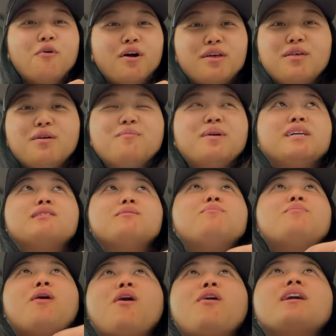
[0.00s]
one of the best
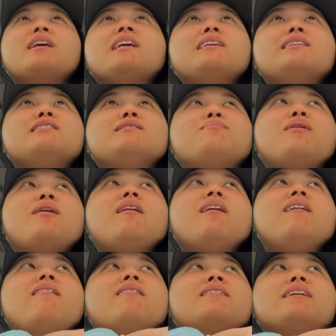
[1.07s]
parking
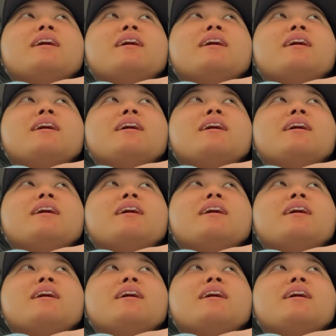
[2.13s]
spot on